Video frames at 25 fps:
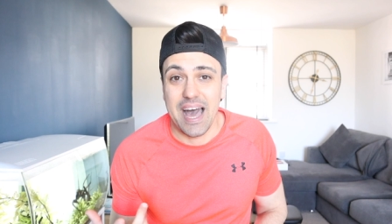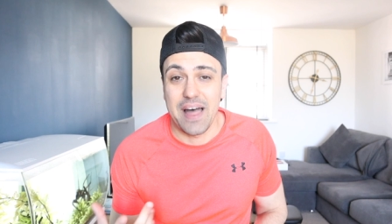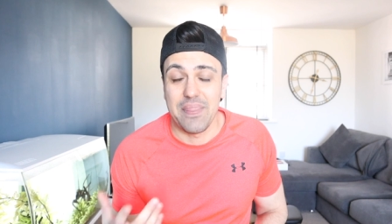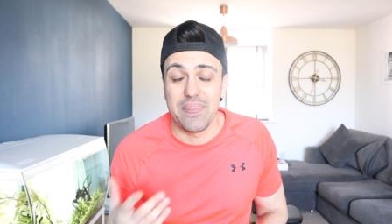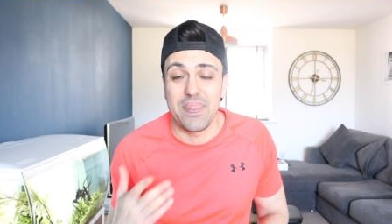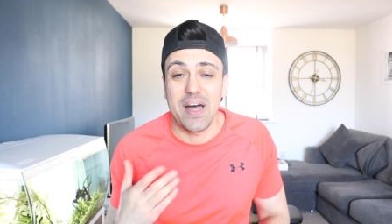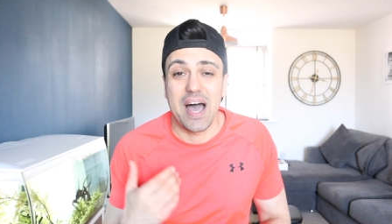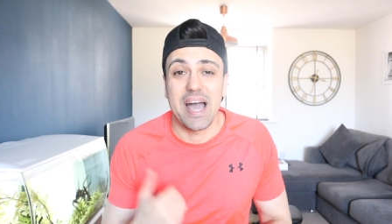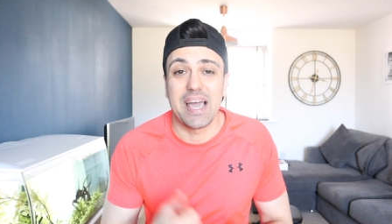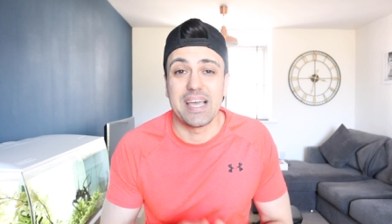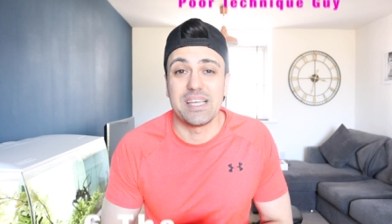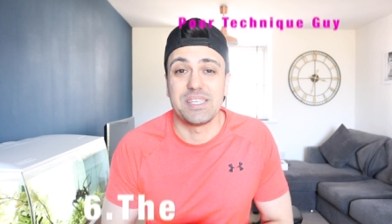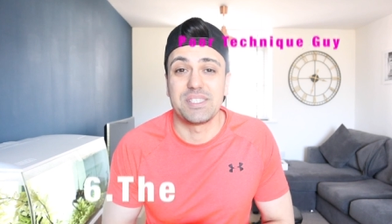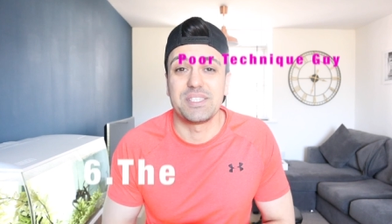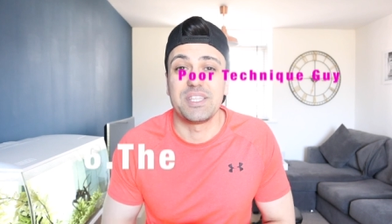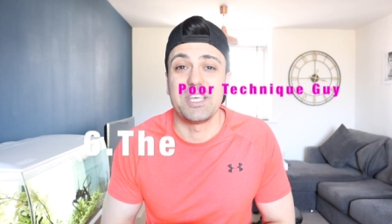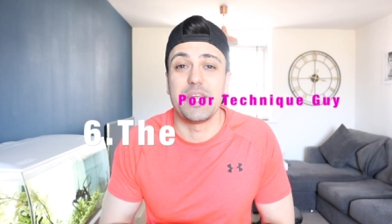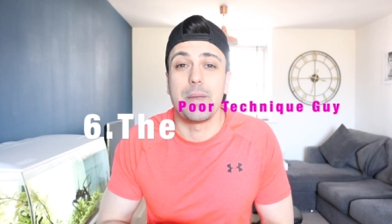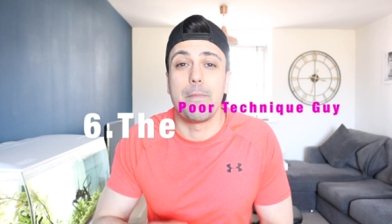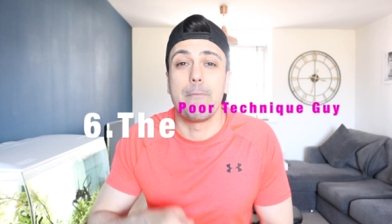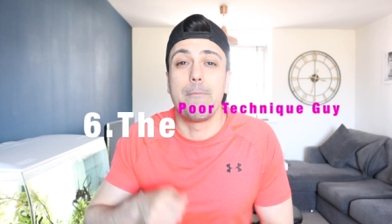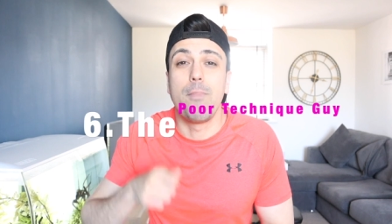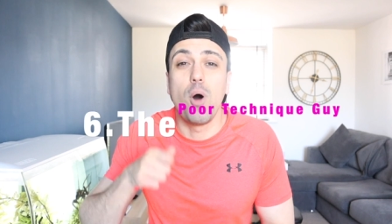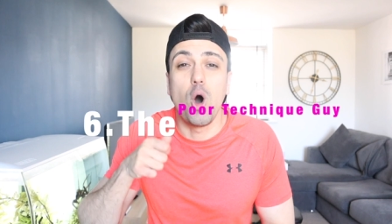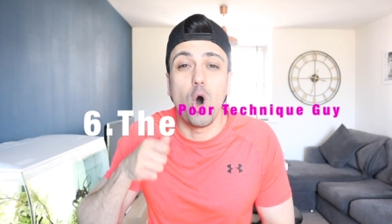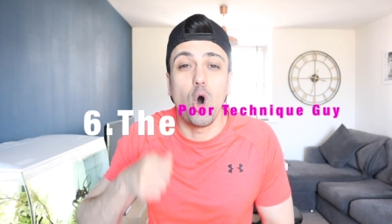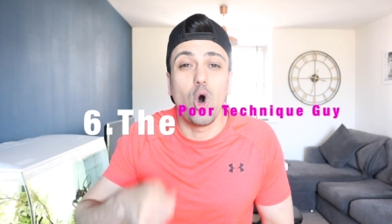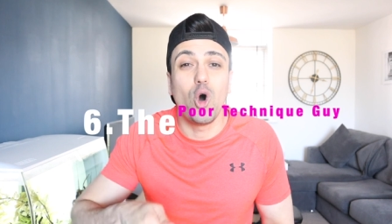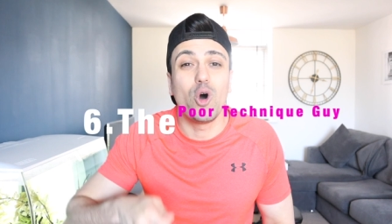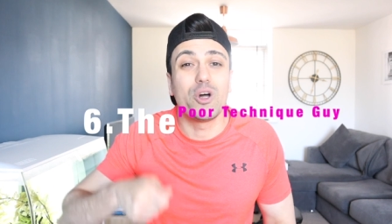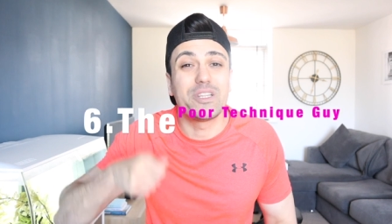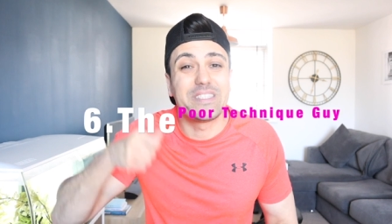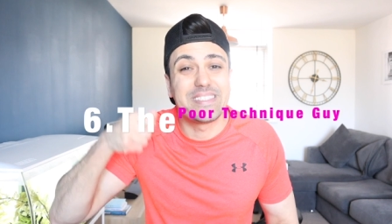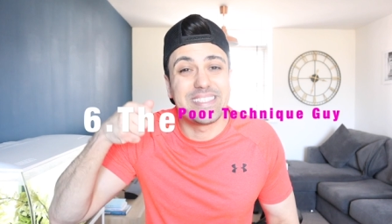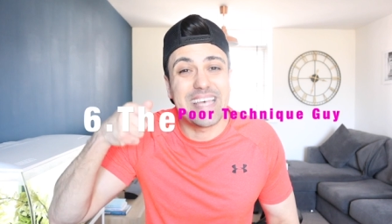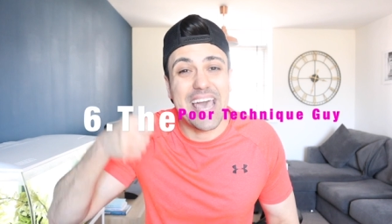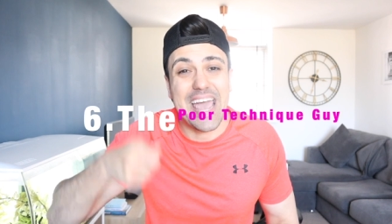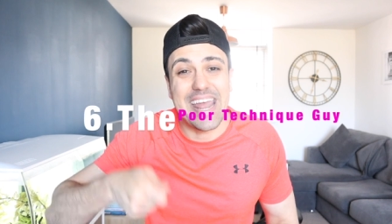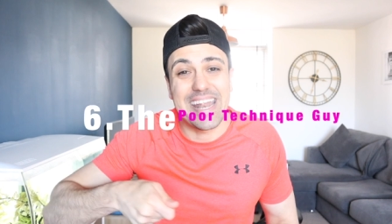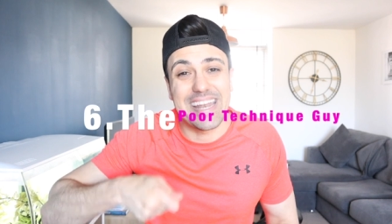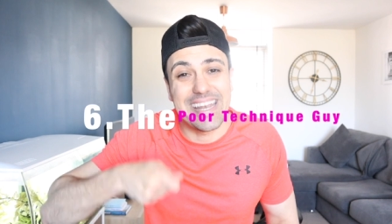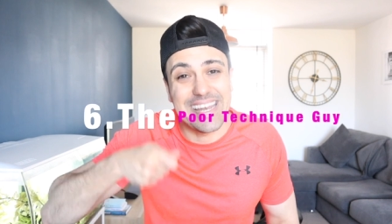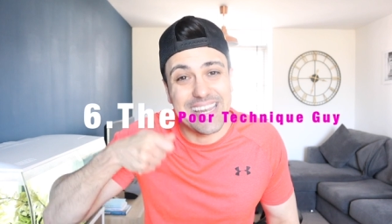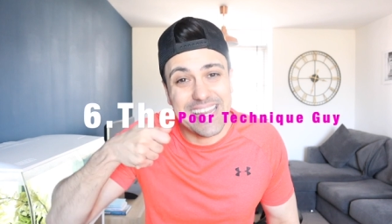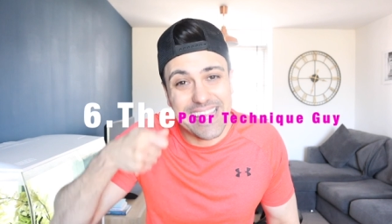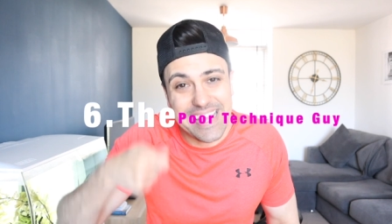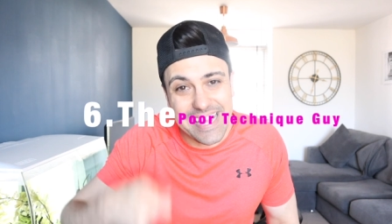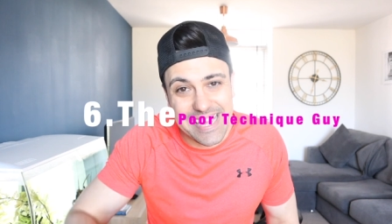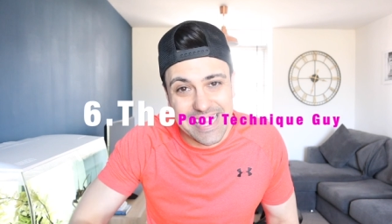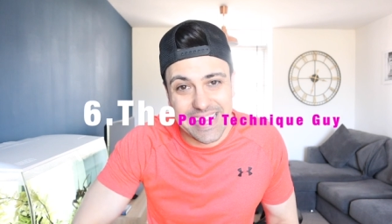and that is the poor
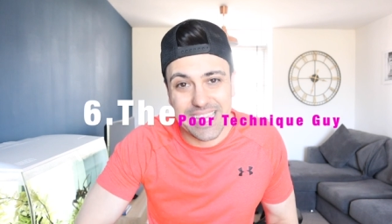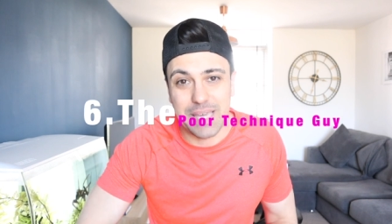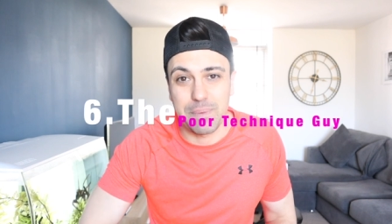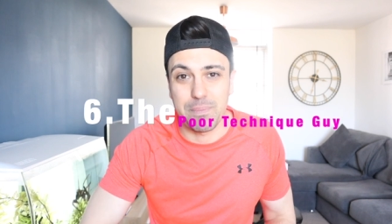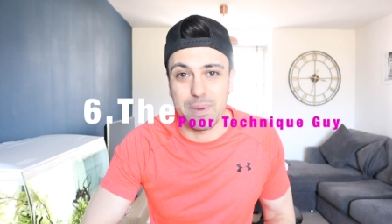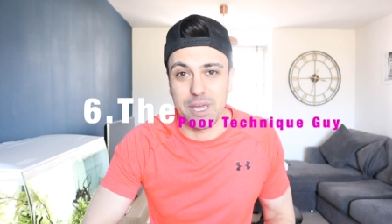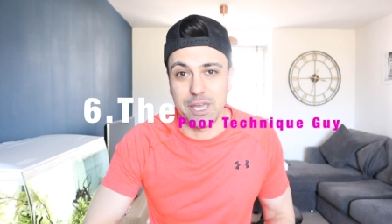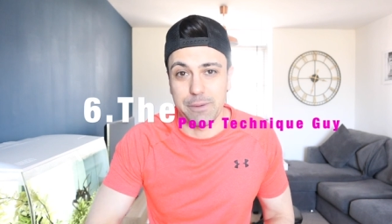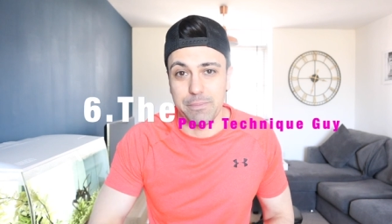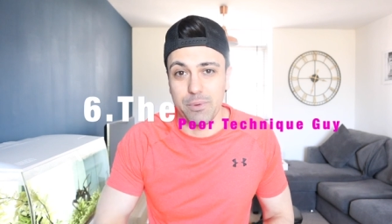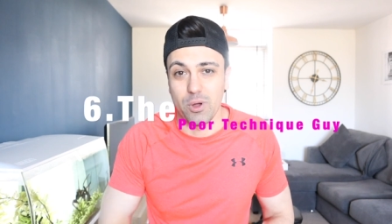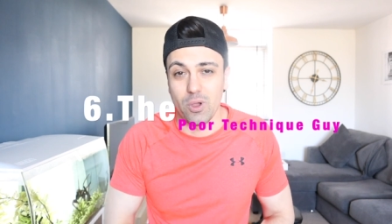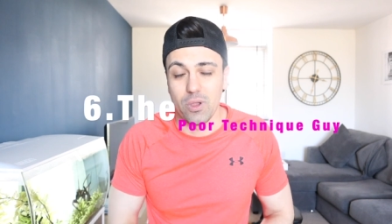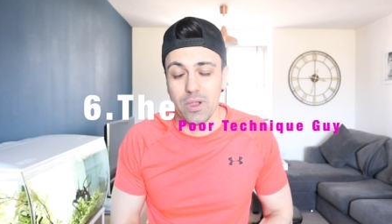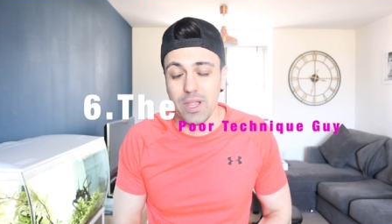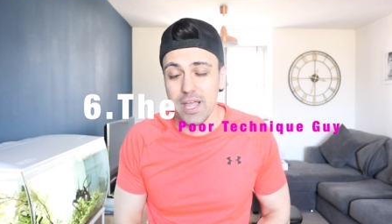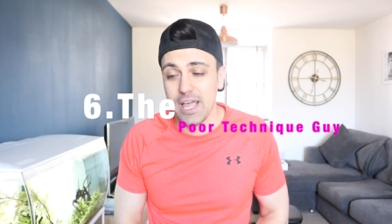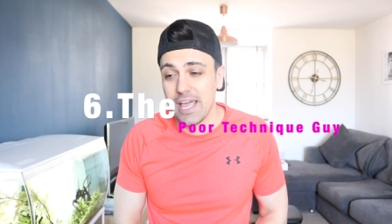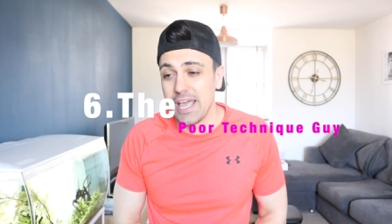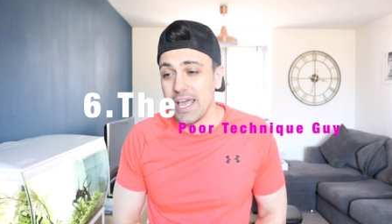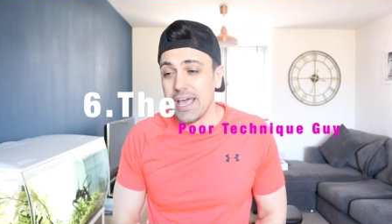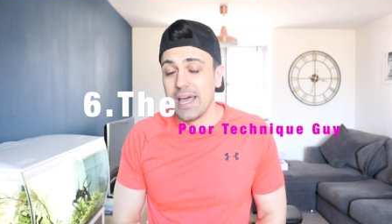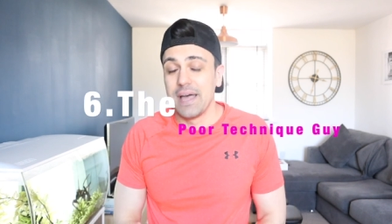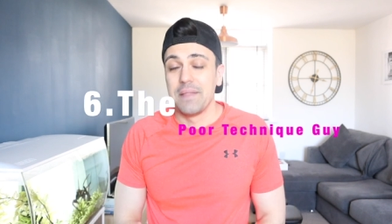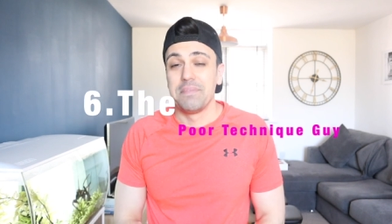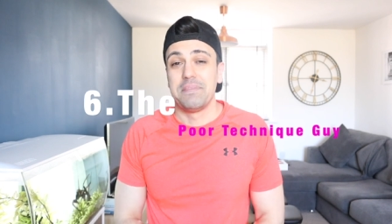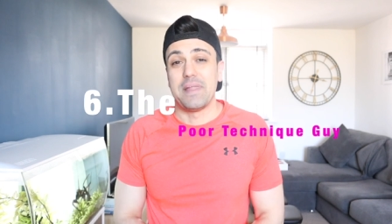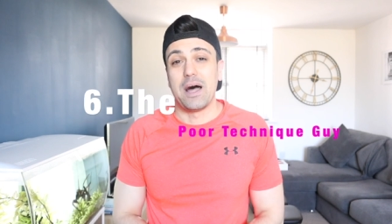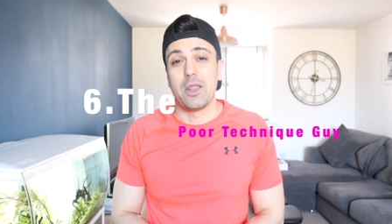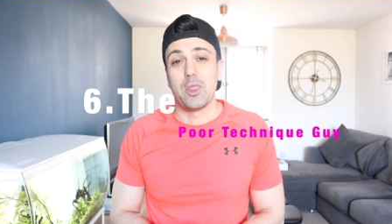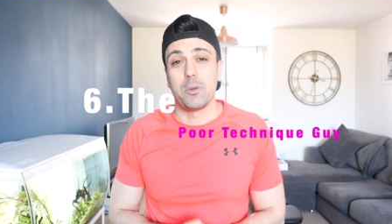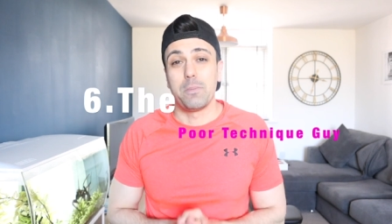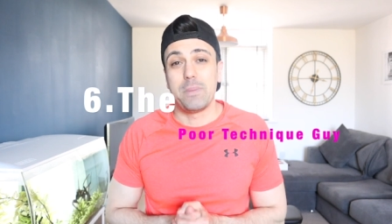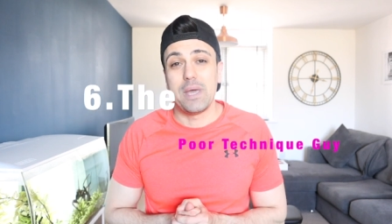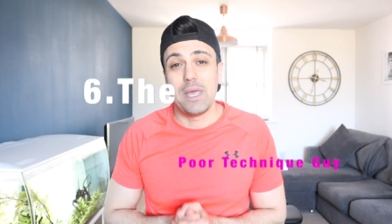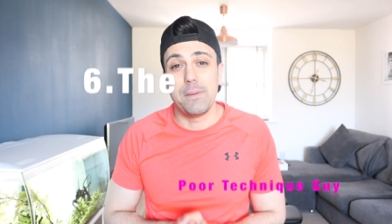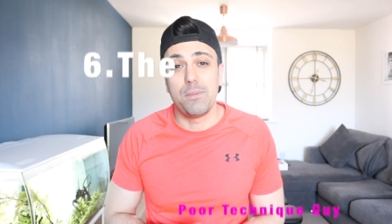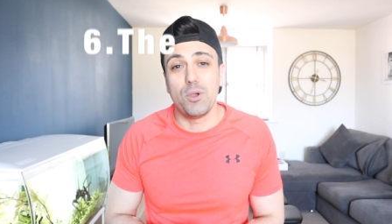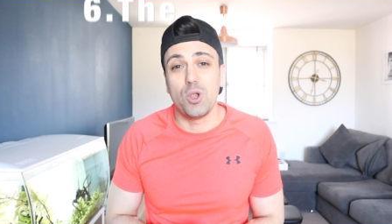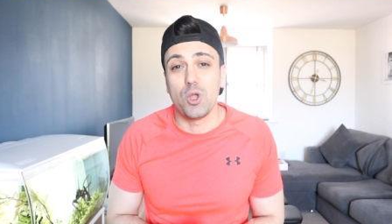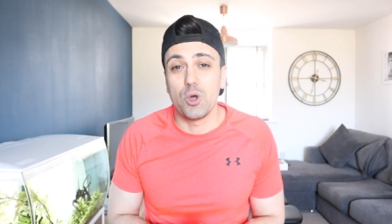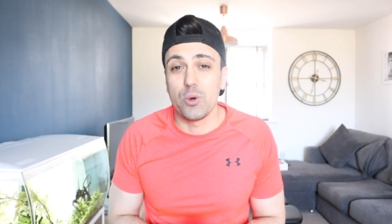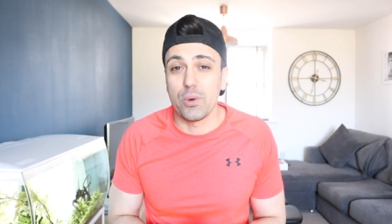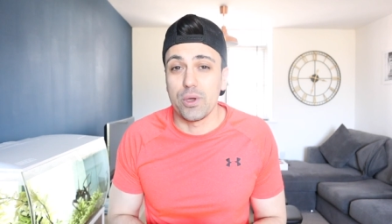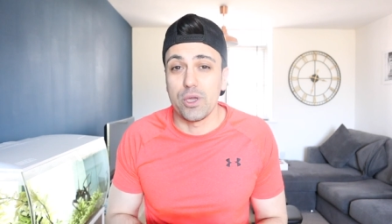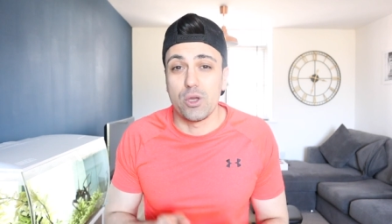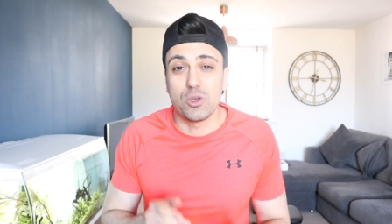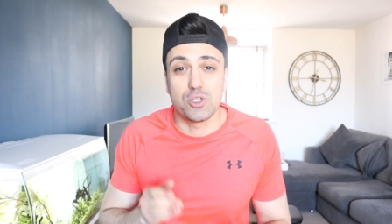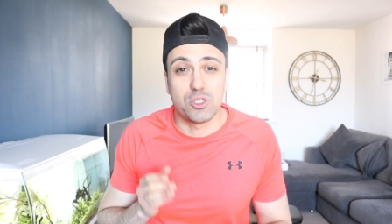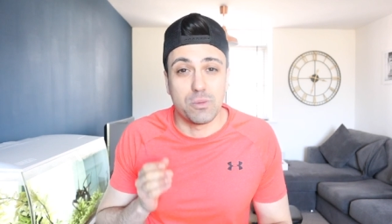technique people now the people who
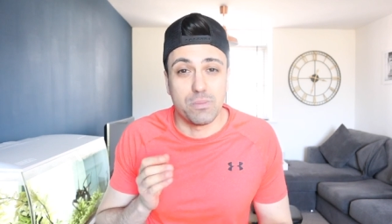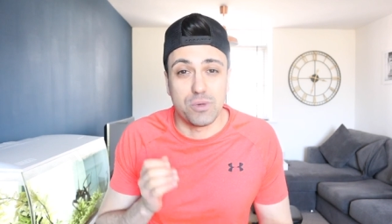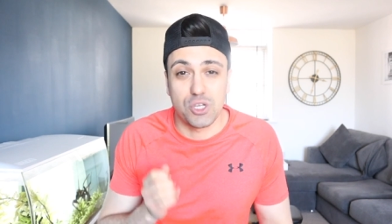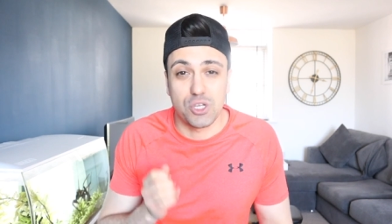are using